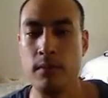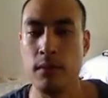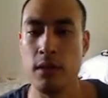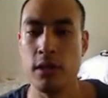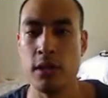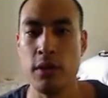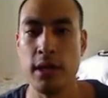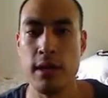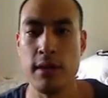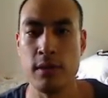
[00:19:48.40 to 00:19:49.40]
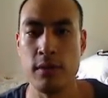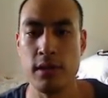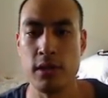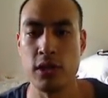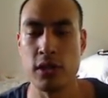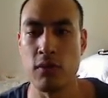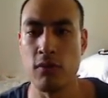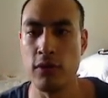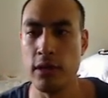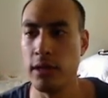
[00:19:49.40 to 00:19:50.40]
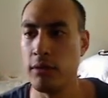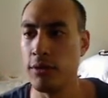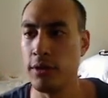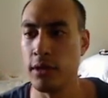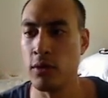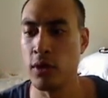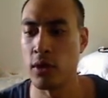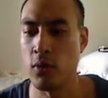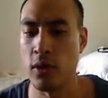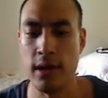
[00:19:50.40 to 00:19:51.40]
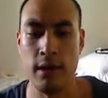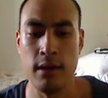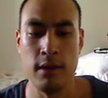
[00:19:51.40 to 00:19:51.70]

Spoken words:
So again, this was just a really, really quick way